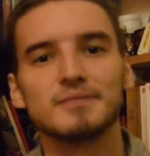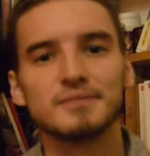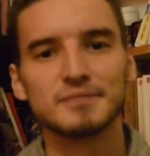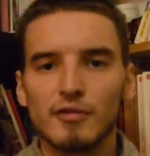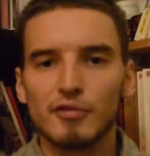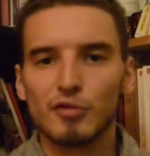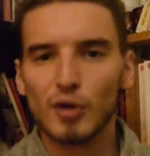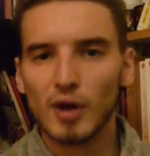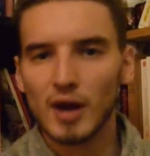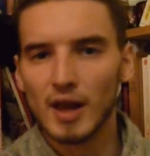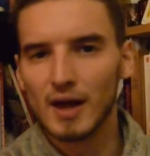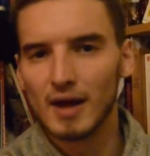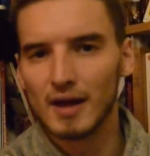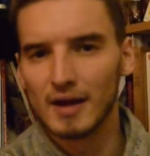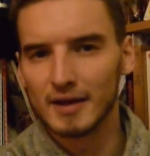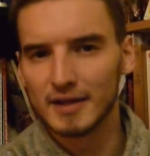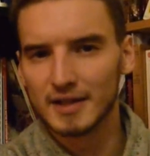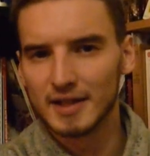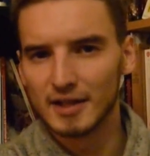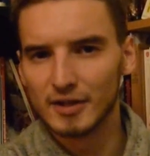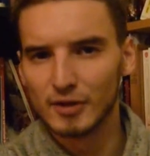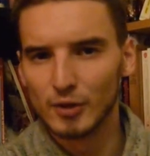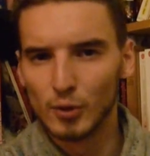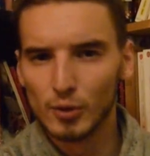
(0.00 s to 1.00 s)
Voilà
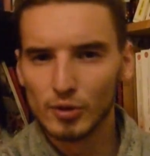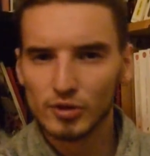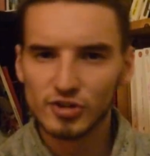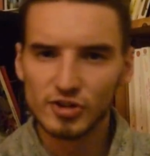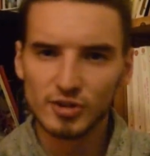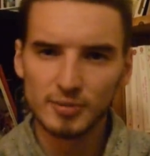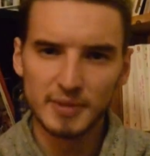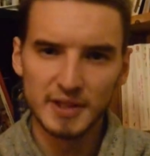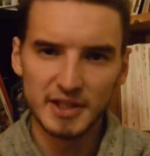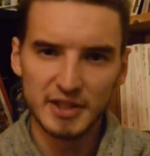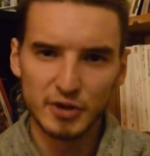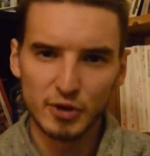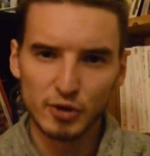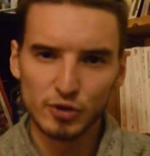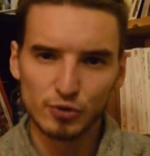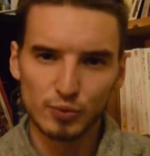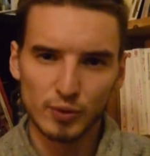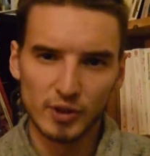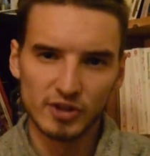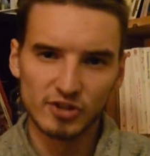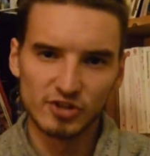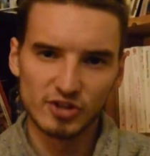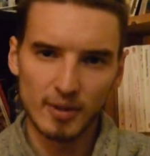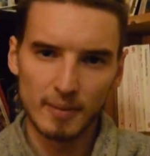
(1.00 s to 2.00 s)
can also be used
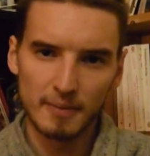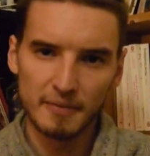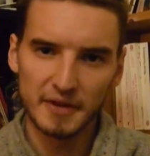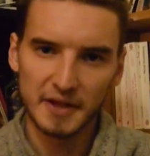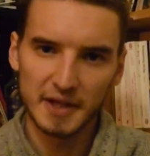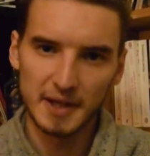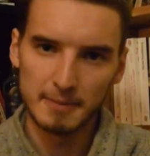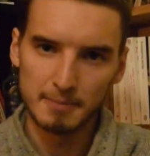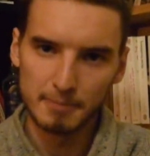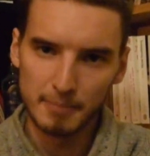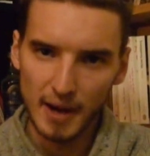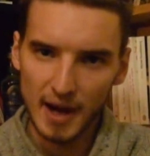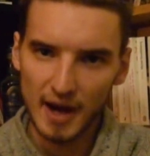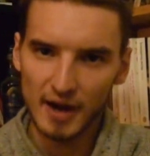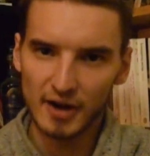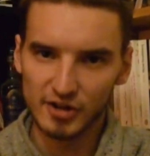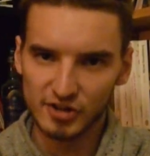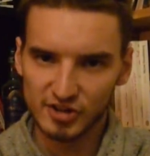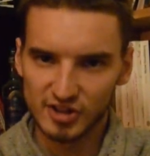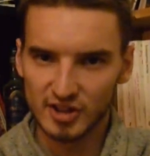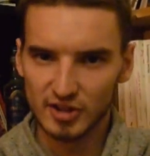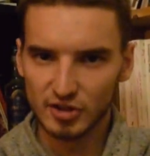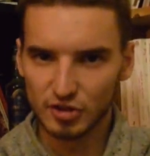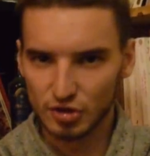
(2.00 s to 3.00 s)
when something
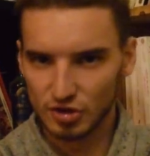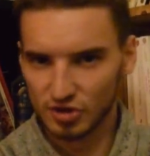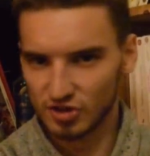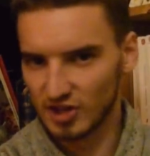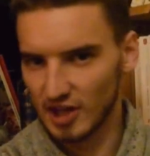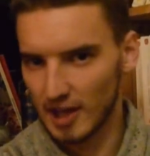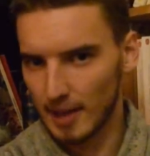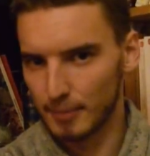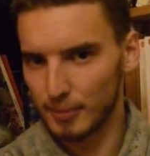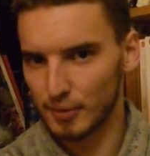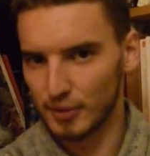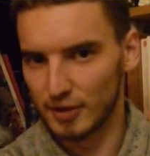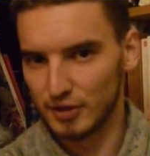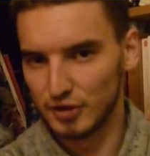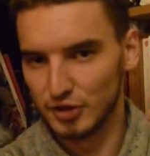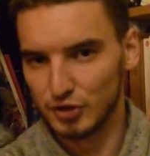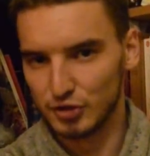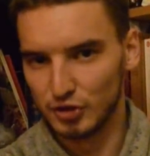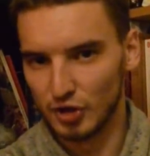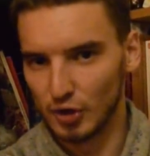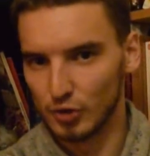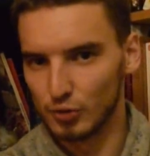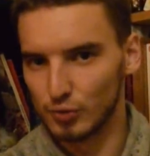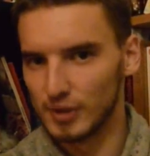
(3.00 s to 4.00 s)
embarrassing just happened and you
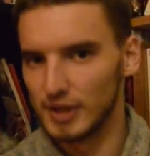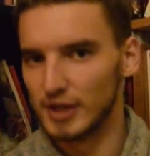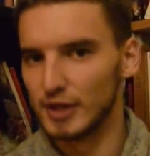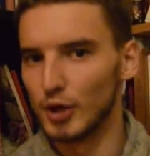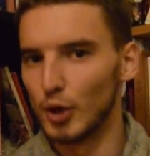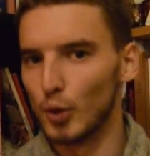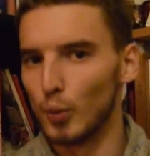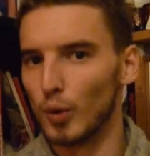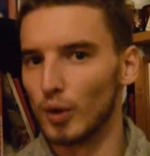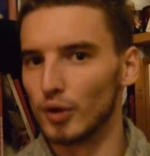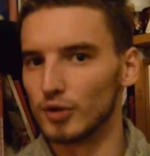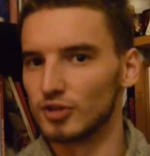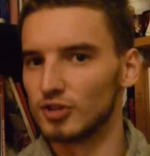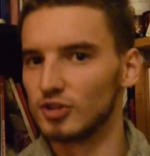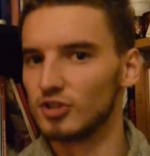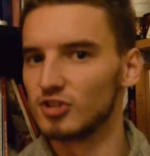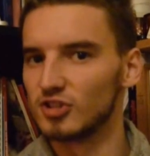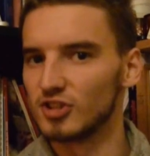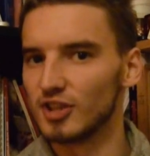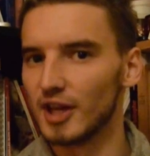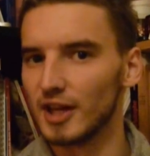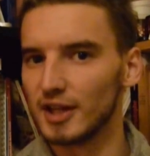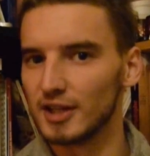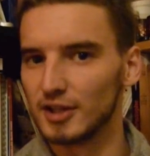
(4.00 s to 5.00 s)
don't really know what to
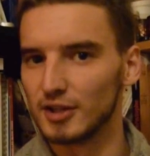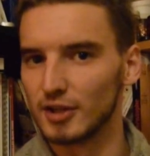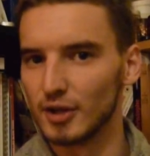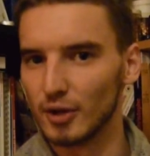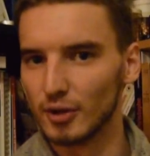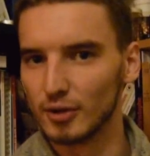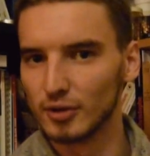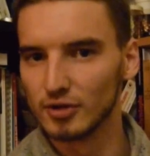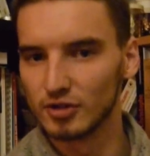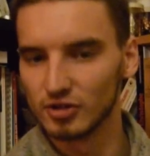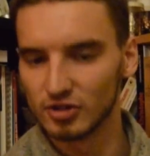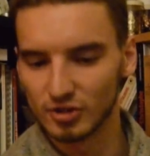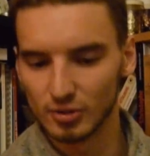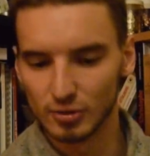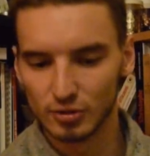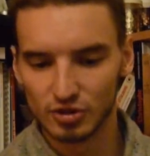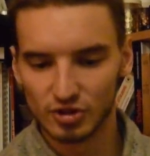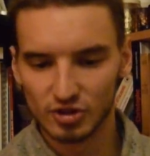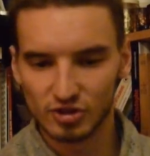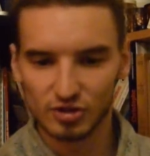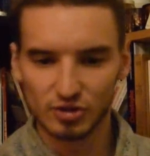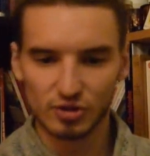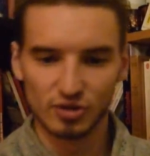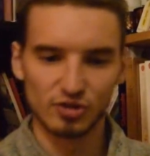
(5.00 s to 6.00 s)
say. So
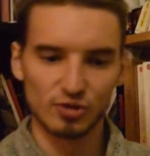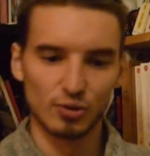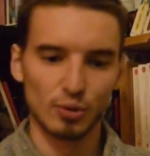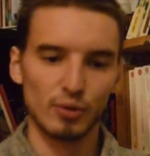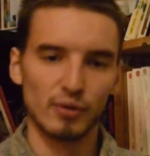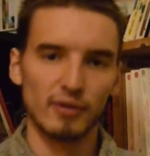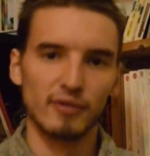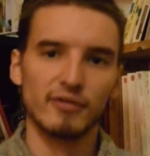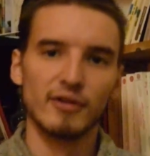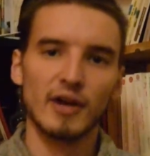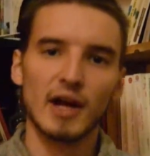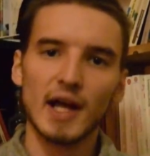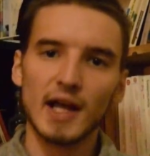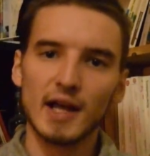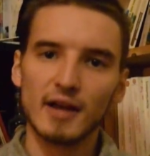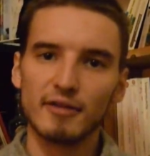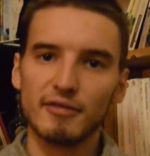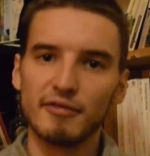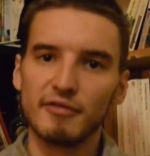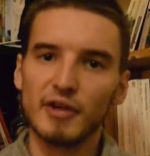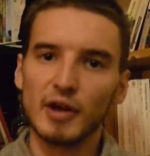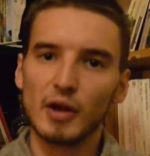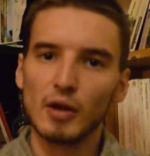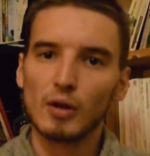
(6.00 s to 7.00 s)
just to sort of
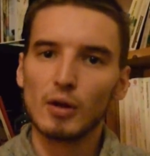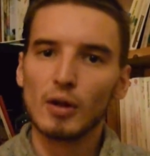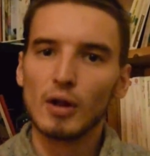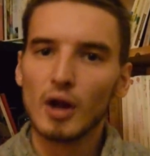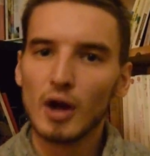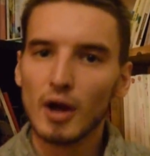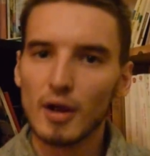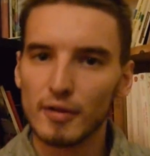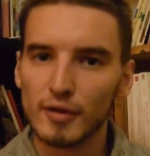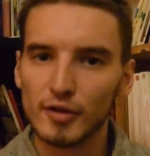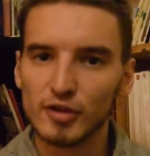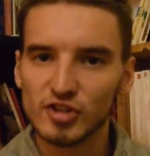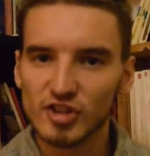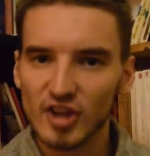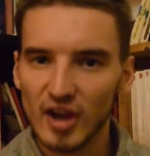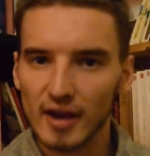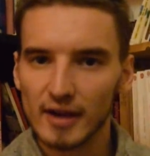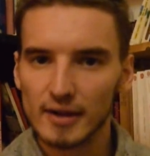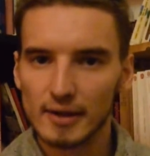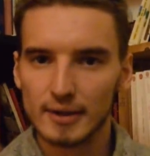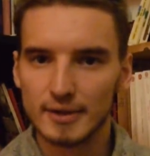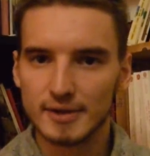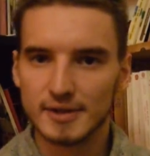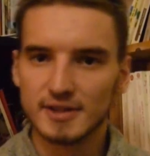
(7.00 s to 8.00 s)
fill the
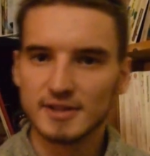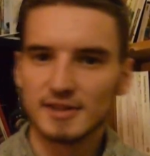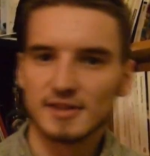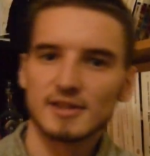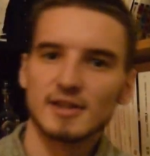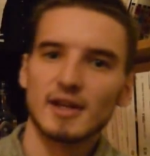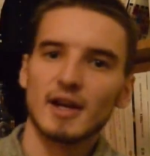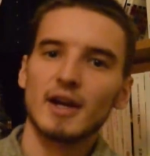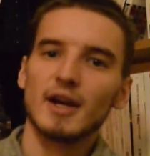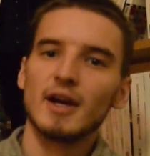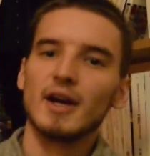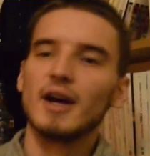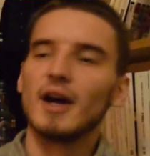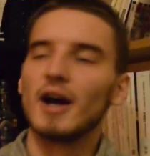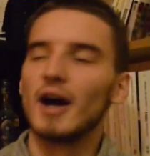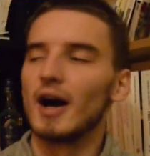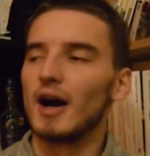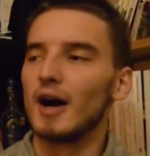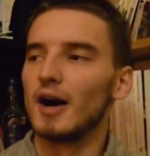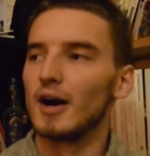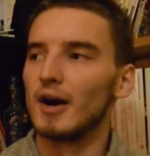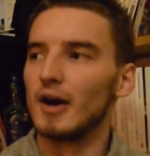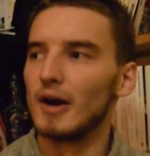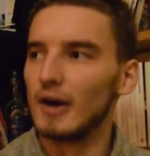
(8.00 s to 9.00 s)
silence.
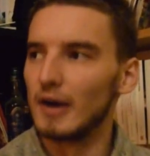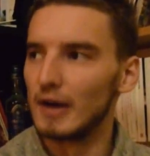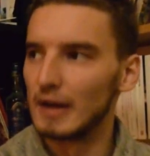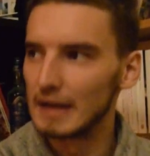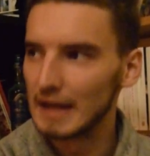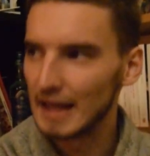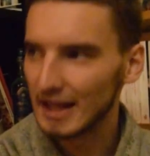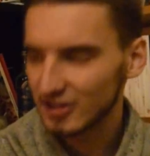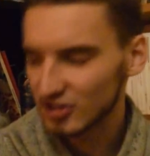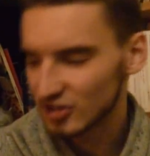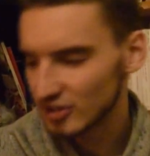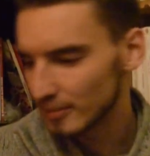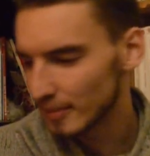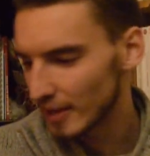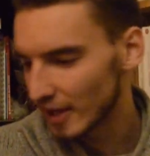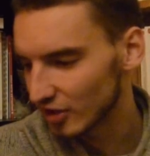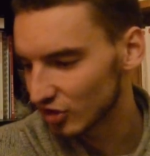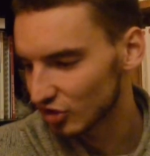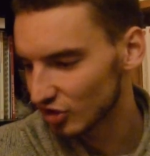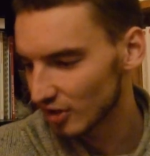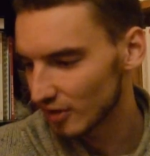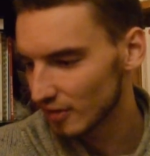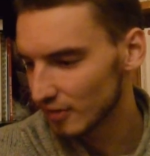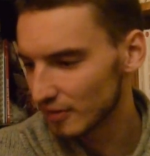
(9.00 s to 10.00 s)
Let's
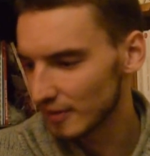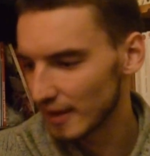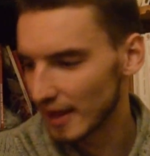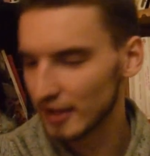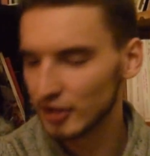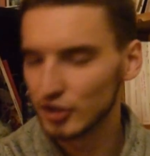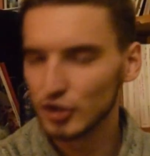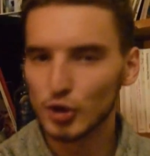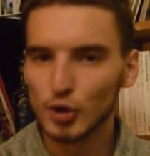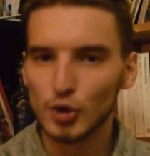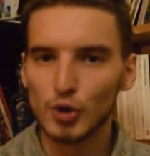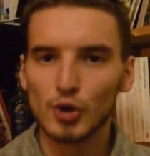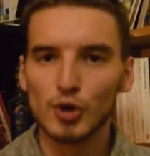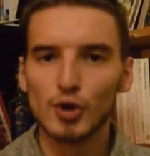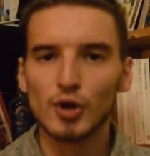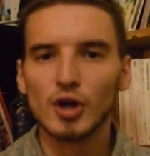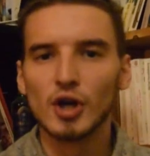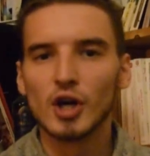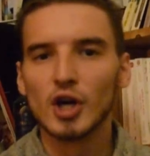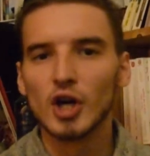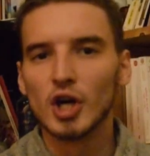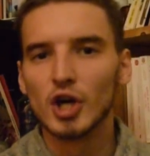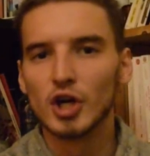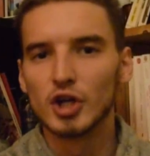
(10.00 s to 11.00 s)
imagine that you're
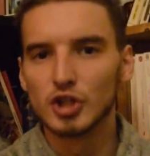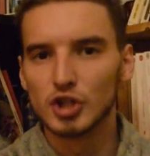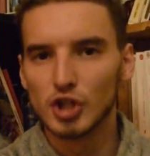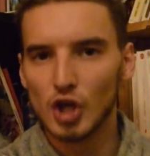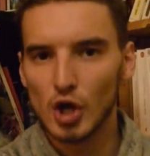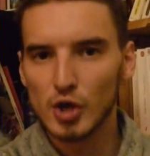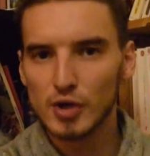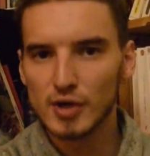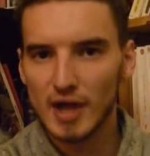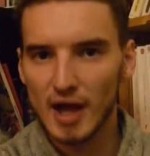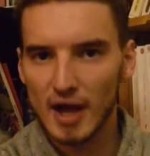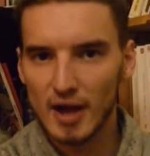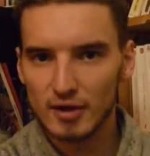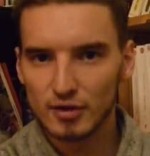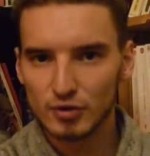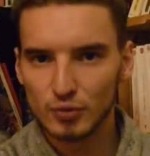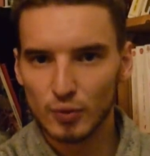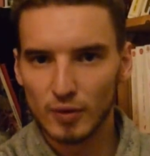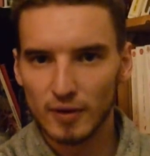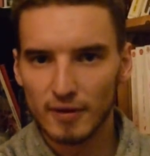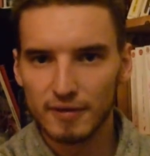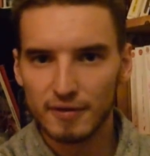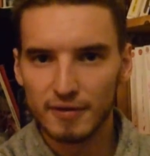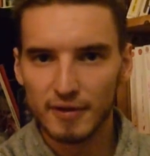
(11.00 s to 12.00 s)
going out
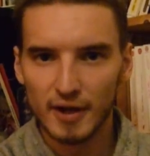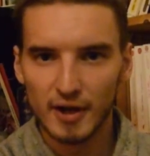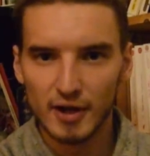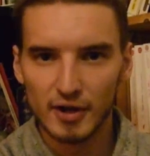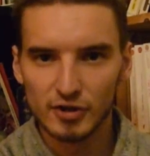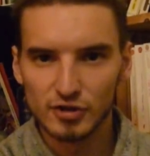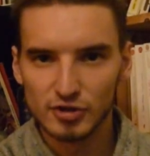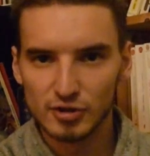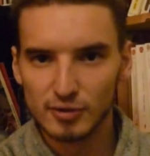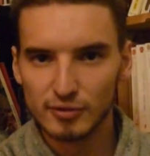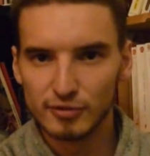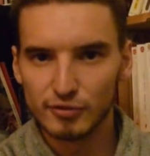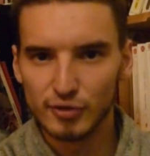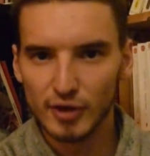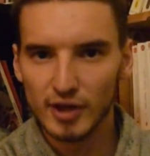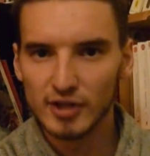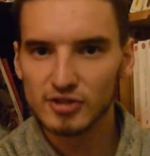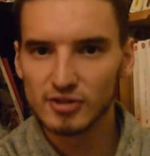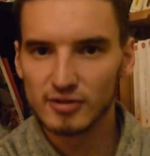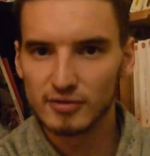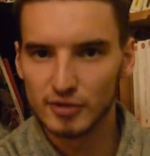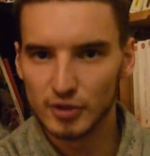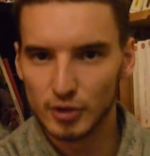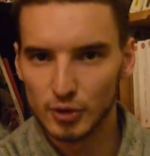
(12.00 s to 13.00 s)
with two
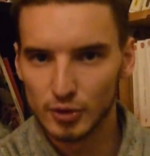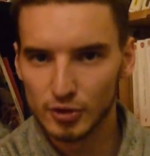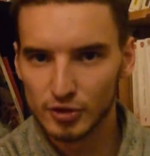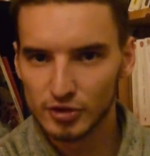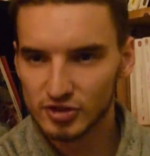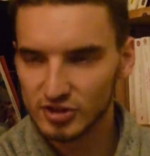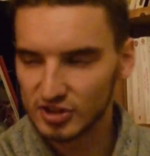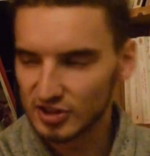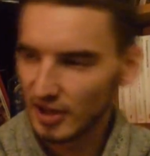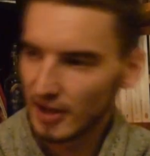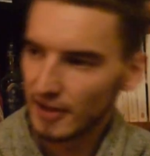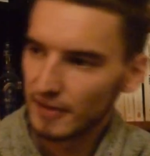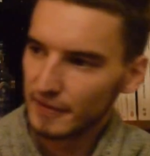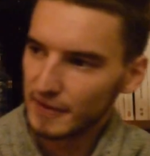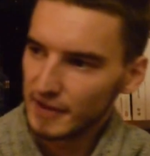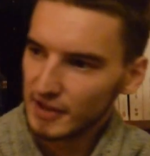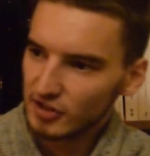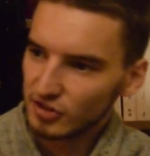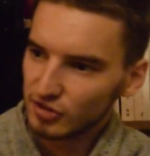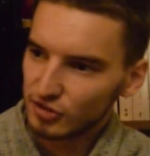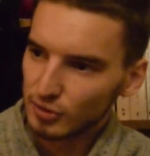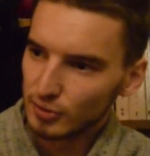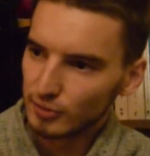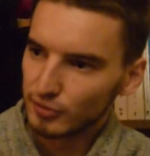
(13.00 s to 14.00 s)
friends of yours, and
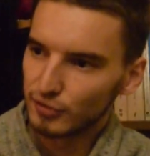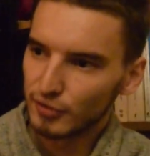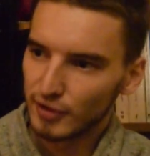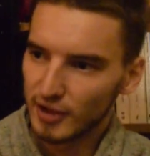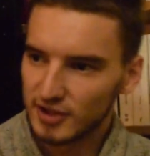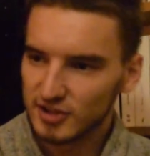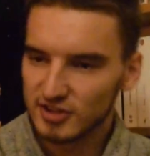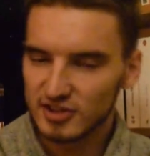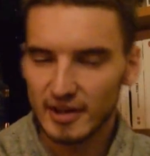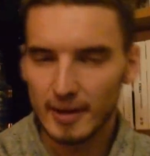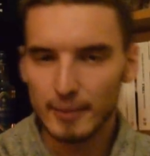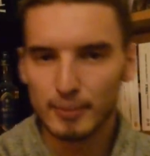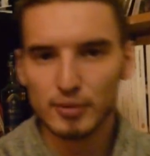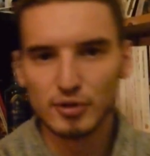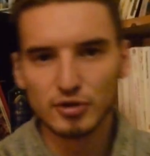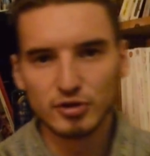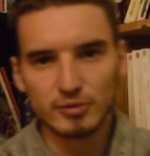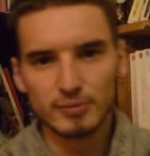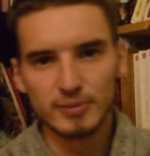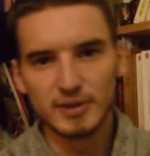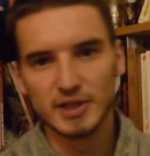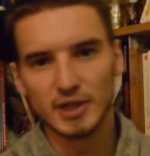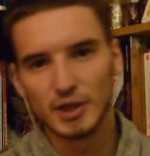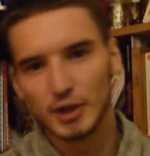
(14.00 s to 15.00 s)
these two friends happen to be